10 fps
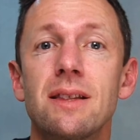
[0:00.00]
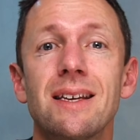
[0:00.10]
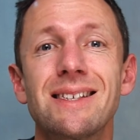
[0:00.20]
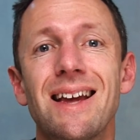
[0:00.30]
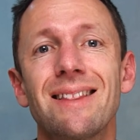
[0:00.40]
and
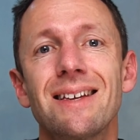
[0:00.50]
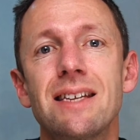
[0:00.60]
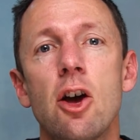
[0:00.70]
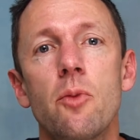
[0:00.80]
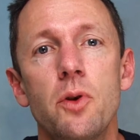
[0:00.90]
things down there
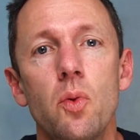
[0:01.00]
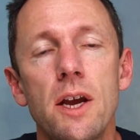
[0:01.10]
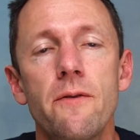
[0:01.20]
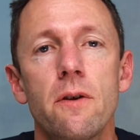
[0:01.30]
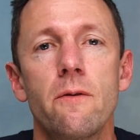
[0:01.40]
to help you
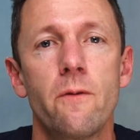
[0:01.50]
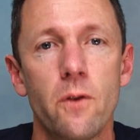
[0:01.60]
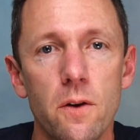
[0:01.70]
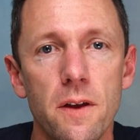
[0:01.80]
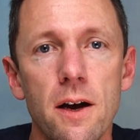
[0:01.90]
even
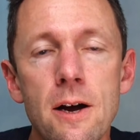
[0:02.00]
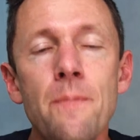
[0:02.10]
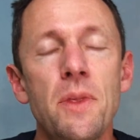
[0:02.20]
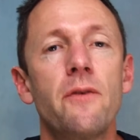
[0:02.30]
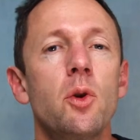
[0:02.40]
further.
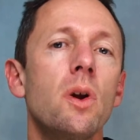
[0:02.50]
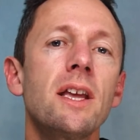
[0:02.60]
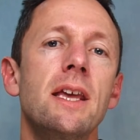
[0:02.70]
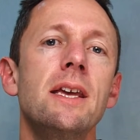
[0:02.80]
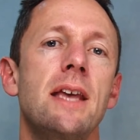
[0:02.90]
And if you want
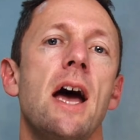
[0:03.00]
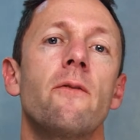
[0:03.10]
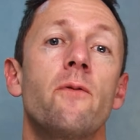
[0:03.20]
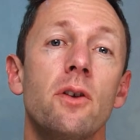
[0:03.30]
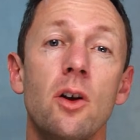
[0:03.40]
to geek
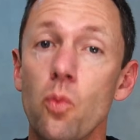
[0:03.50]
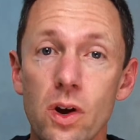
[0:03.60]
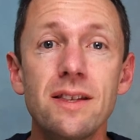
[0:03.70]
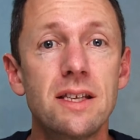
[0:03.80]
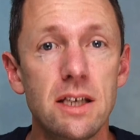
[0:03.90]
out further
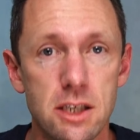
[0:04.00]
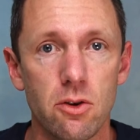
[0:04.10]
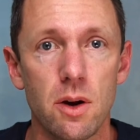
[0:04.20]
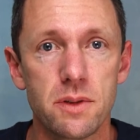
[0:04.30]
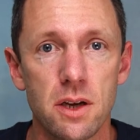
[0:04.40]
with
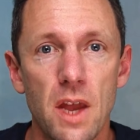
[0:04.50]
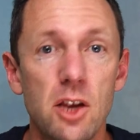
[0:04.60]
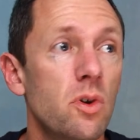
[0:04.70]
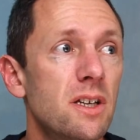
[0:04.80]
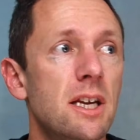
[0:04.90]
Descript
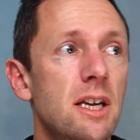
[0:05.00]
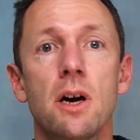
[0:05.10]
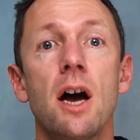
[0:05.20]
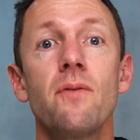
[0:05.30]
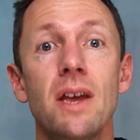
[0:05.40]
and you want to deep
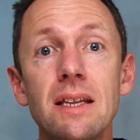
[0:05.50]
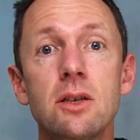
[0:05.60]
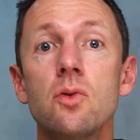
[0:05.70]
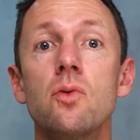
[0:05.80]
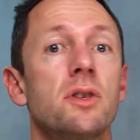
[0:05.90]
dive
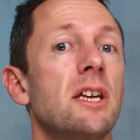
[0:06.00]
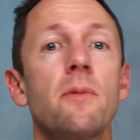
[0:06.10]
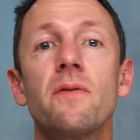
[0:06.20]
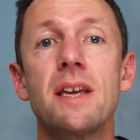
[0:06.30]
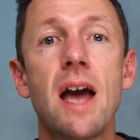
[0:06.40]
into
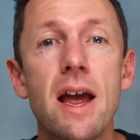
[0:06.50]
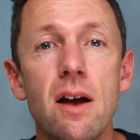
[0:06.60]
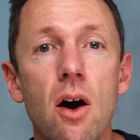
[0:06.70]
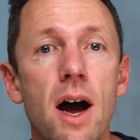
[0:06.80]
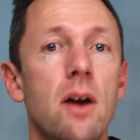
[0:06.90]
some of the
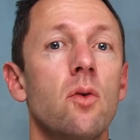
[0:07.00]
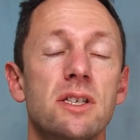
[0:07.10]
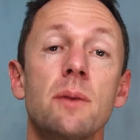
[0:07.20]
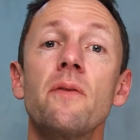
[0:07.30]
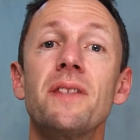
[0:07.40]
AI or
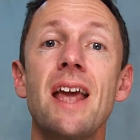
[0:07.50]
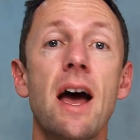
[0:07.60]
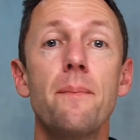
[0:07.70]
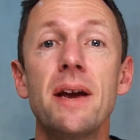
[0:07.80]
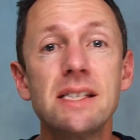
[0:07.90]
some of the
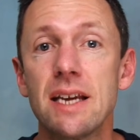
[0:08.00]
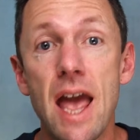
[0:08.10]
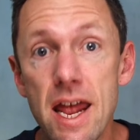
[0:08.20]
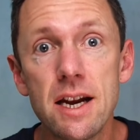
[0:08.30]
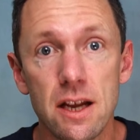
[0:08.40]

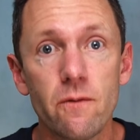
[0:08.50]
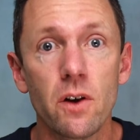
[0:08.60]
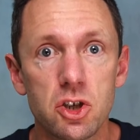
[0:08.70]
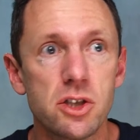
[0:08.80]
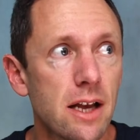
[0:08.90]
amazing editing
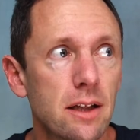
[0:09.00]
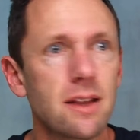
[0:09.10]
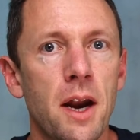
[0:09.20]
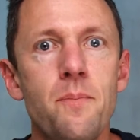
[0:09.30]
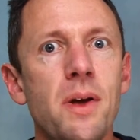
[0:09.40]

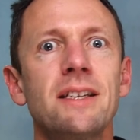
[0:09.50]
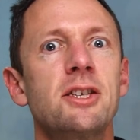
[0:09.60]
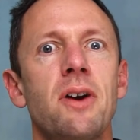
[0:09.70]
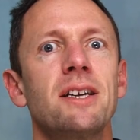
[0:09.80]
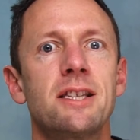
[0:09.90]
functionality that I barely
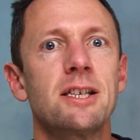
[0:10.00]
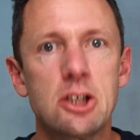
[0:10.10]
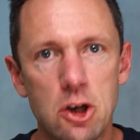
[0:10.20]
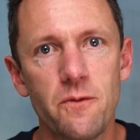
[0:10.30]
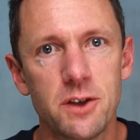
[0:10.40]
scratched the
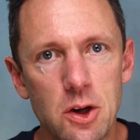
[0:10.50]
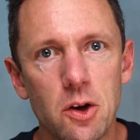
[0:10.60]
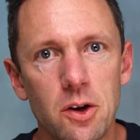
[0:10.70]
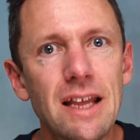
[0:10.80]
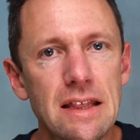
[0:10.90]
surface
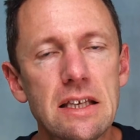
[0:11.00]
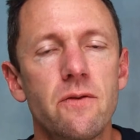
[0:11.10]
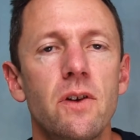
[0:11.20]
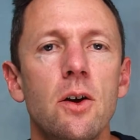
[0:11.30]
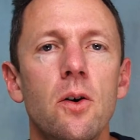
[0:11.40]
on in
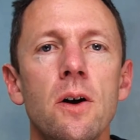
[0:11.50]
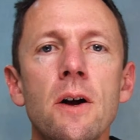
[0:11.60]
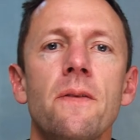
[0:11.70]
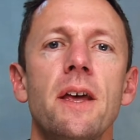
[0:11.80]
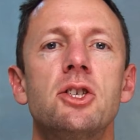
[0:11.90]
this video,
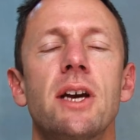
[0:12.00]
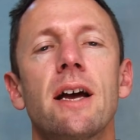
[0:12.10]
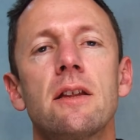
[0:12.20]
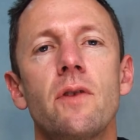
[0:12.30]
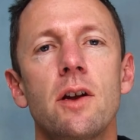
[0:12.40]
then check
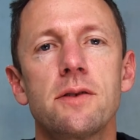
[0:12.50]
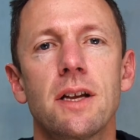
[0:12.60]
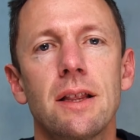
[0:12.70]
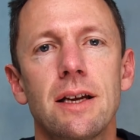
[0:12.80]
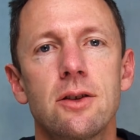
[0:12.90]
out the videos
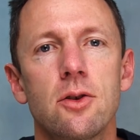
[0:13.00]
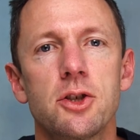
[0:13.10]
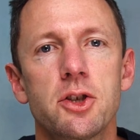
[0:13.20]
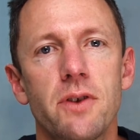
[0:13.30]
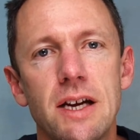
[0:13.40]
that are linked
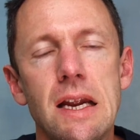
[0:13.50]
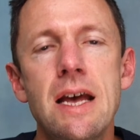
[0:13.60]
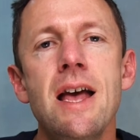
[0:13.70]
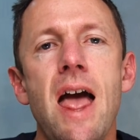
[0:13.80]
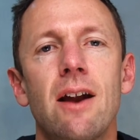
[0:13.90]
on screen
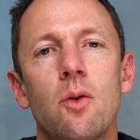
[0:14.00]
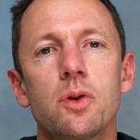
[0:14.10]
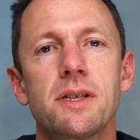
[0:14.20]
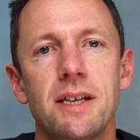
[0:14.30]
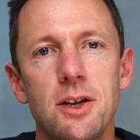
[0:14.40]
and I
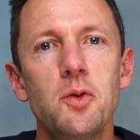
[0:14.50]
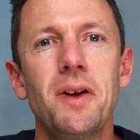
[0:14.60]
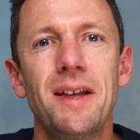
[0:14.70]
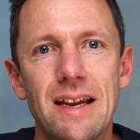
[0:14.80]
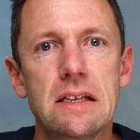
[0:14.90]
will see you
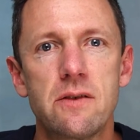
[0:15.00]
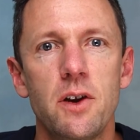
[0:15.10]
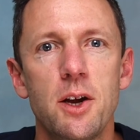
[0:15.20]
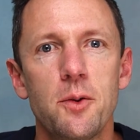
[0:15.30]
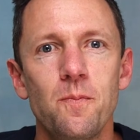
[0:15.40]
in the next
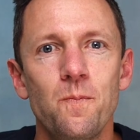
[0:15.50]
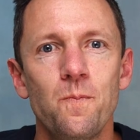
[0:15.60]
video.